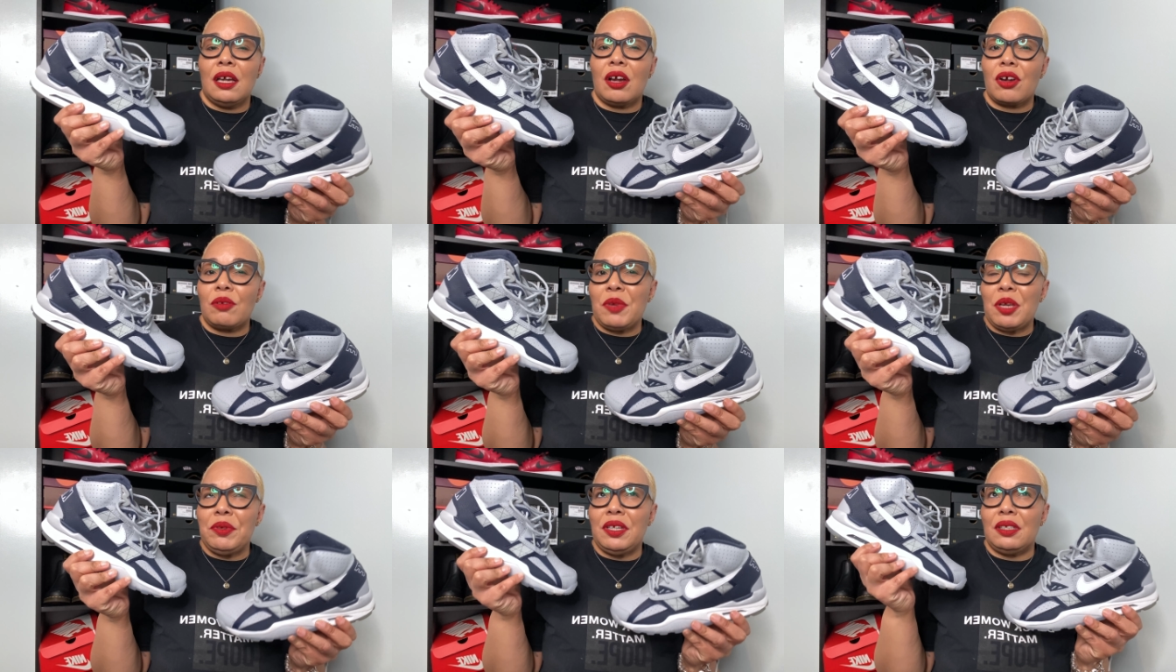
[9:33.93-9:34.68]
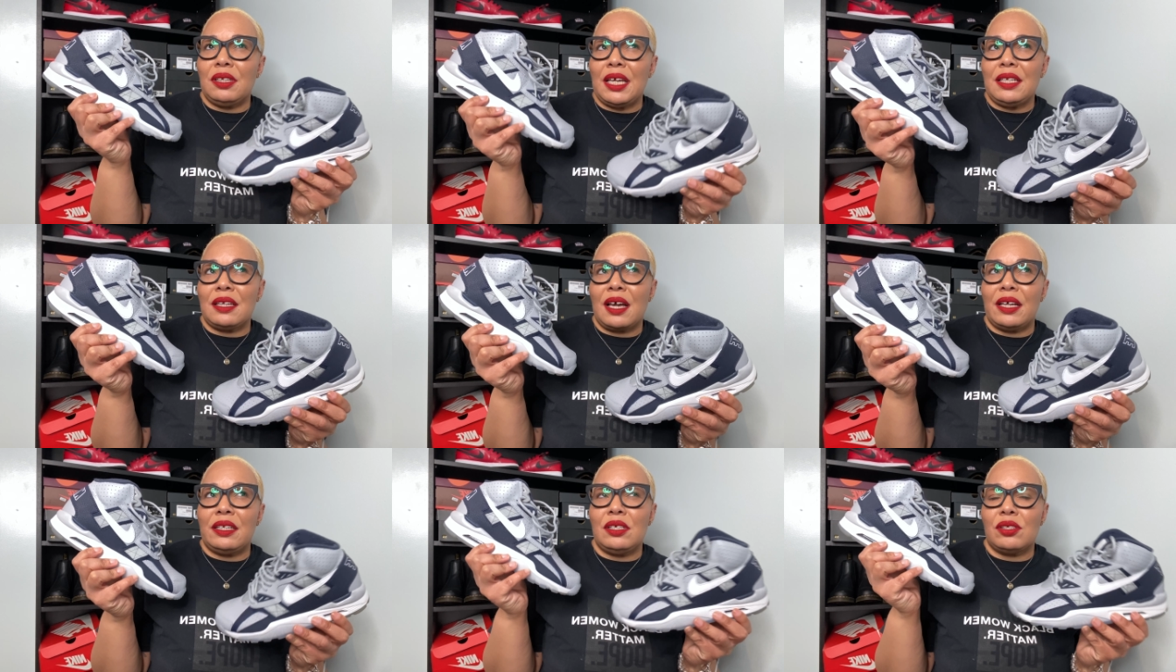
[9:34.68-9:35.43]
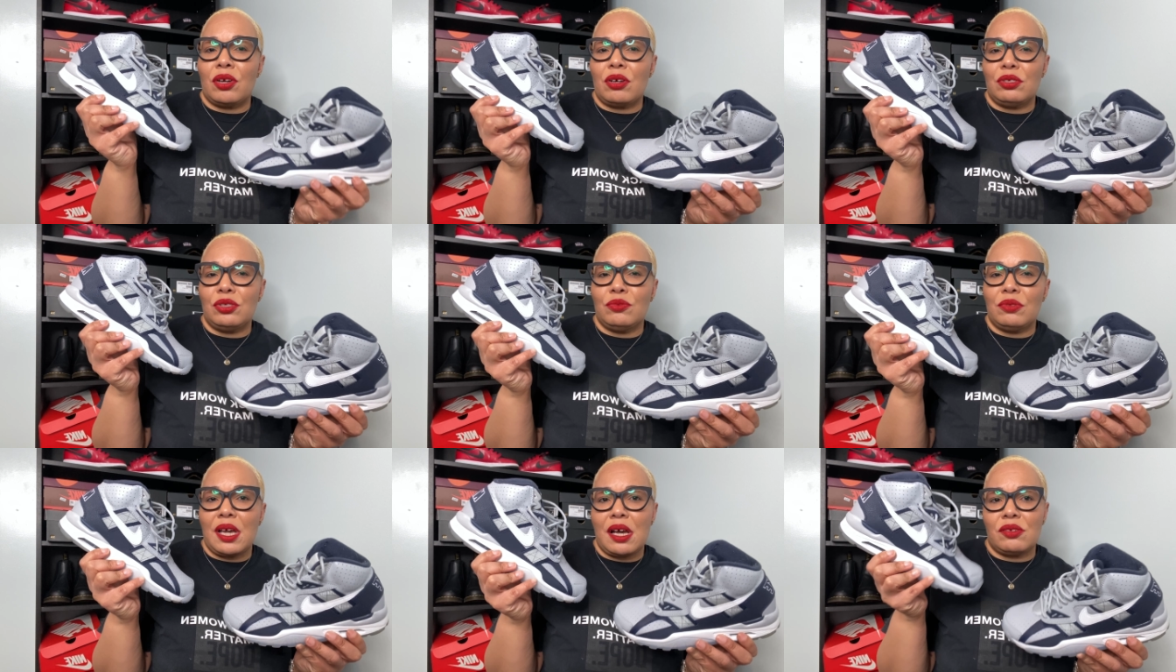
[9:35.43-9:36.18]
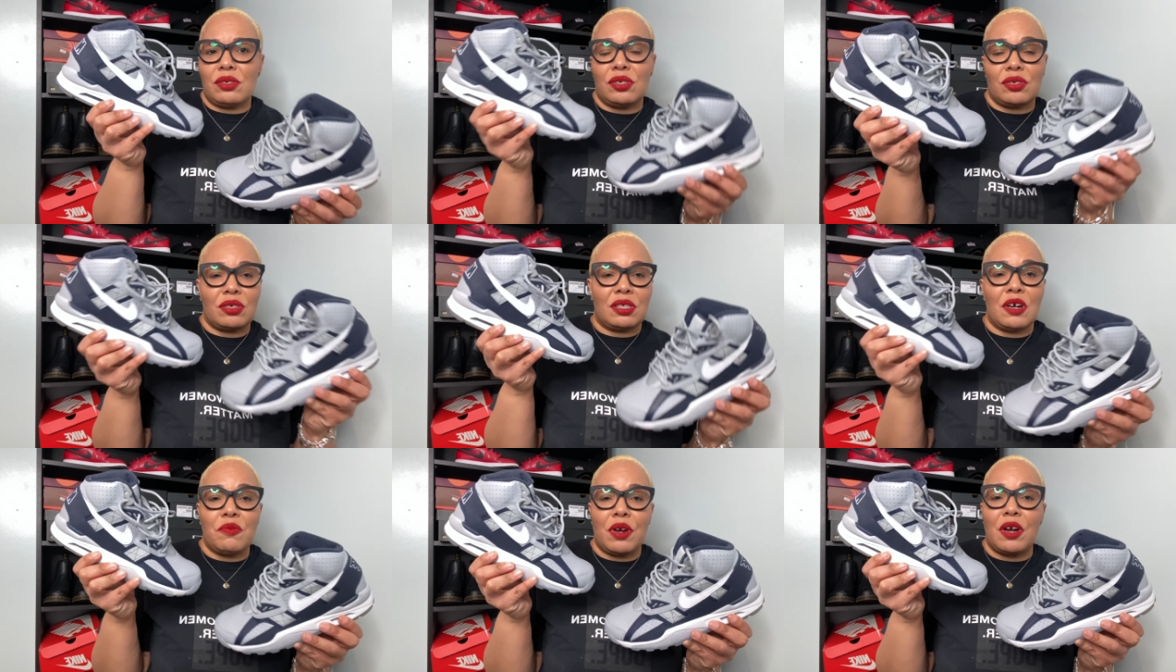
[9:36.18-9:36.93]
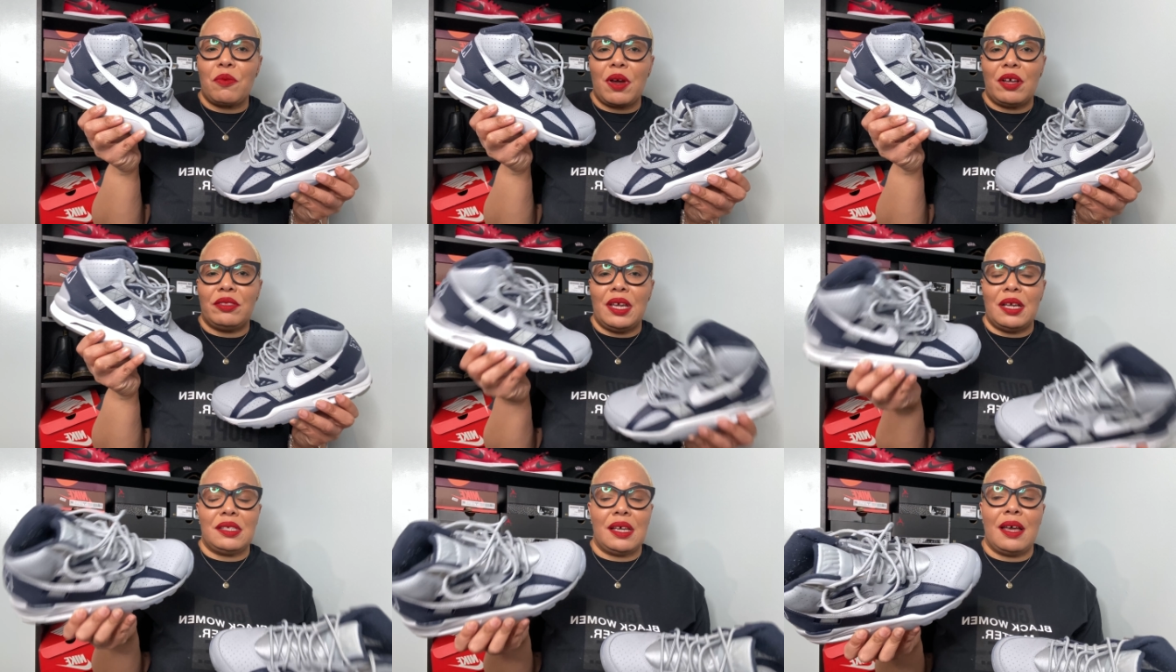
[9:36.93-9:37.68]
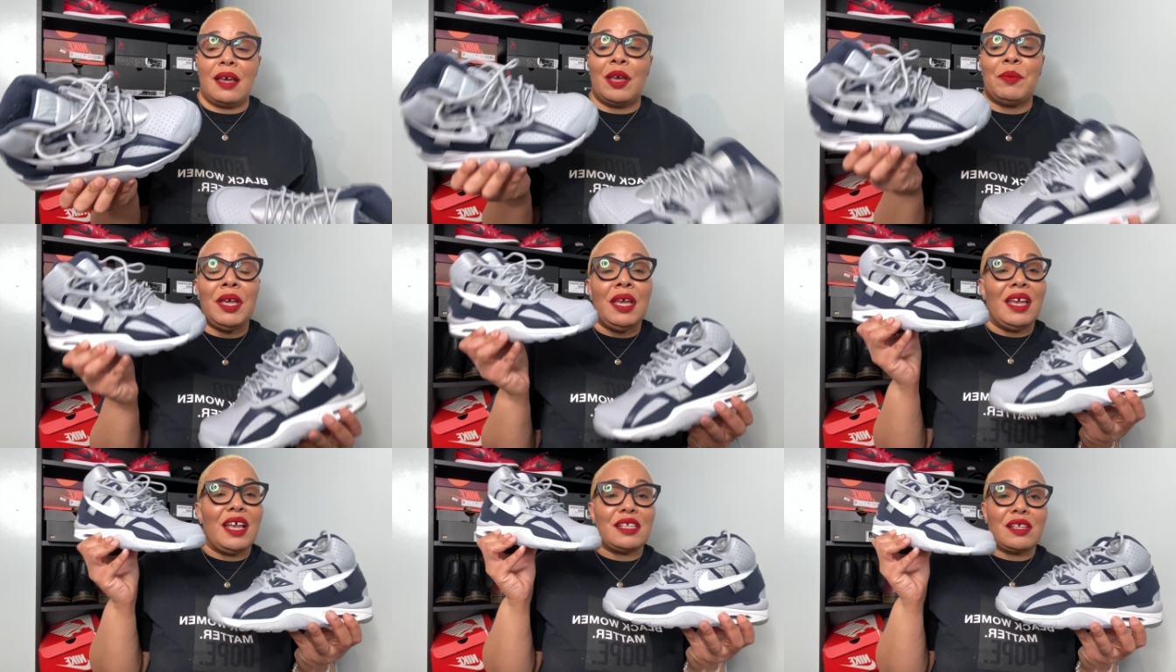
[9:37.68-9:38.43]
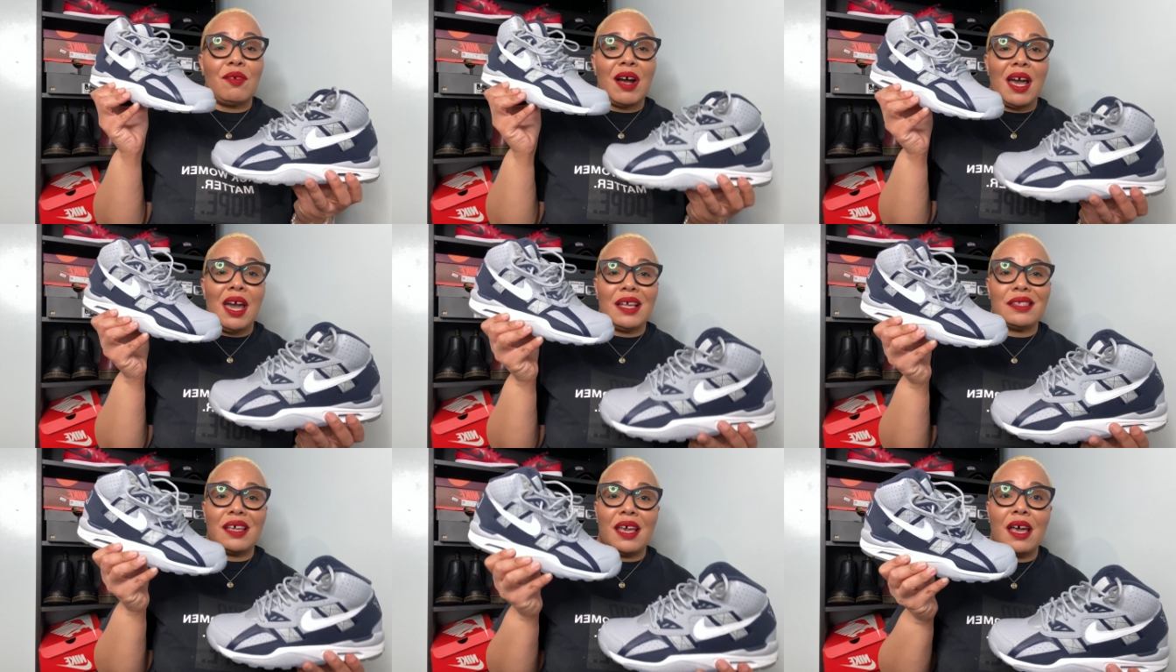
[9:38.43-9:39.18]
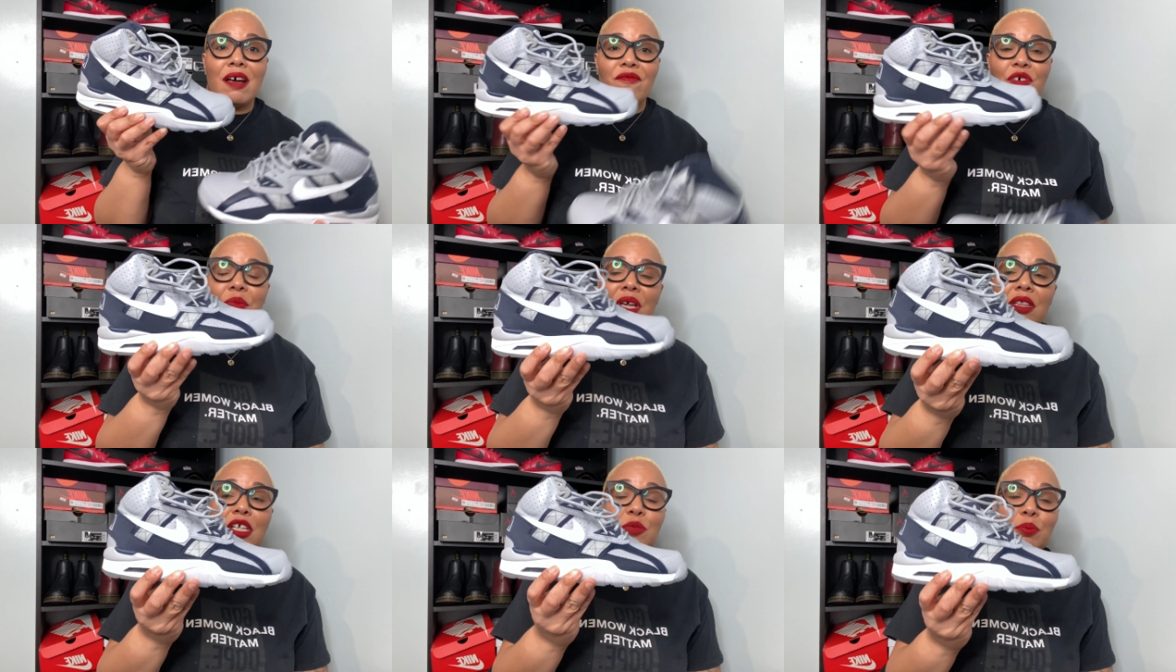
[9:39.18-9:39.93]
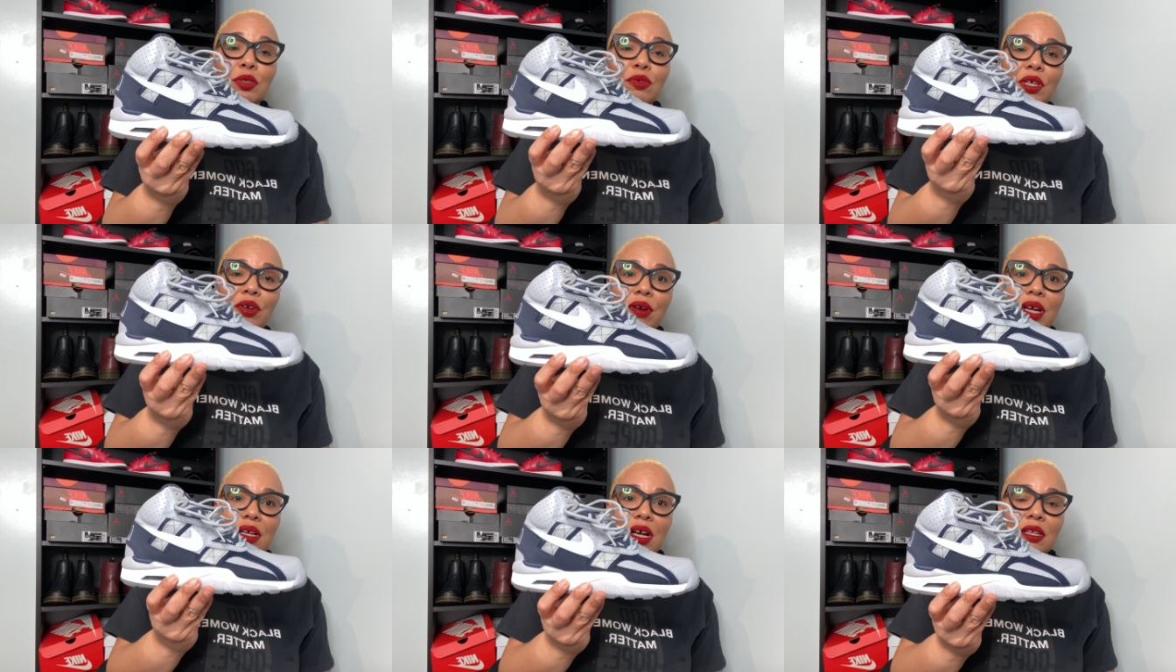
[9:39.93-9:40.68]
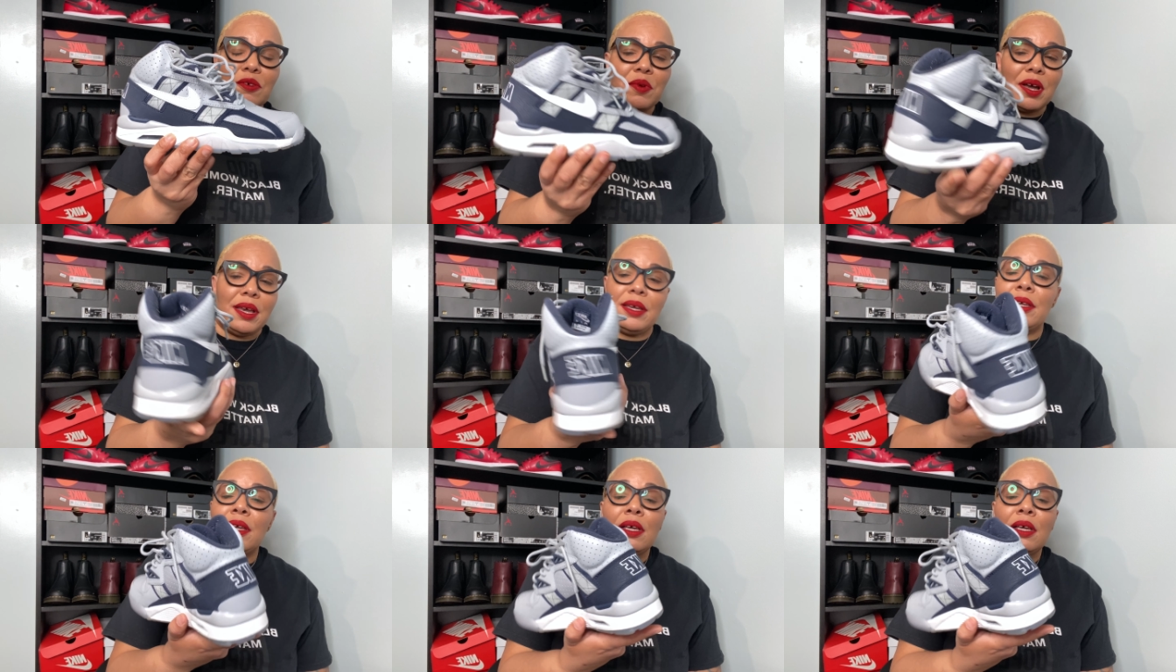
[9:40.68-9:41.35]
or er, maybe the late 90s, early 2000s or somewhere around that time. And so I had to have them in this blue and gray colorway.